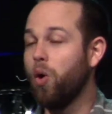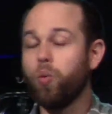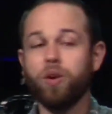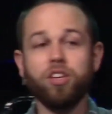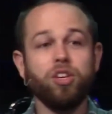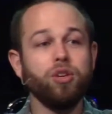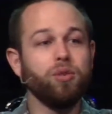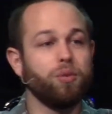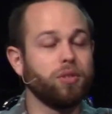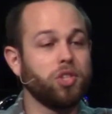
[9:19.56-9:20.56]
Or will
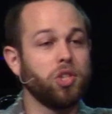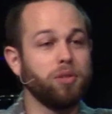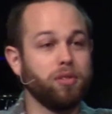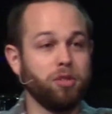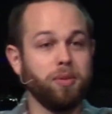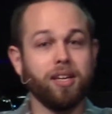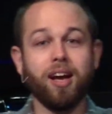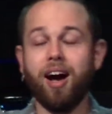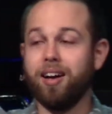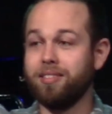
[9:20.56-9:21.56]
you choose to be
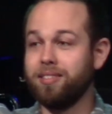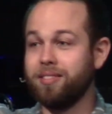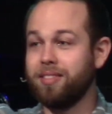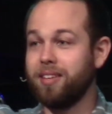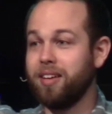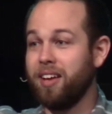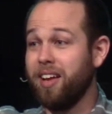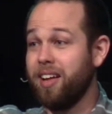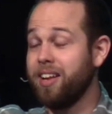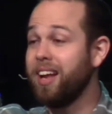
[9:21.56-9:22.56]
God
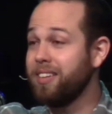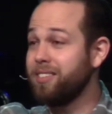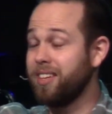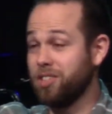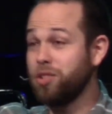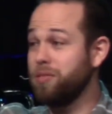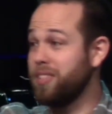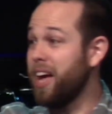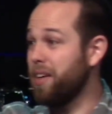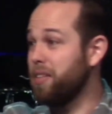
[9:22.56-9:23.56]
and
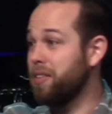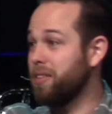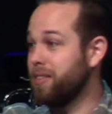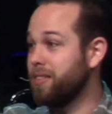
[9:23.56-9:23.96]
choose death?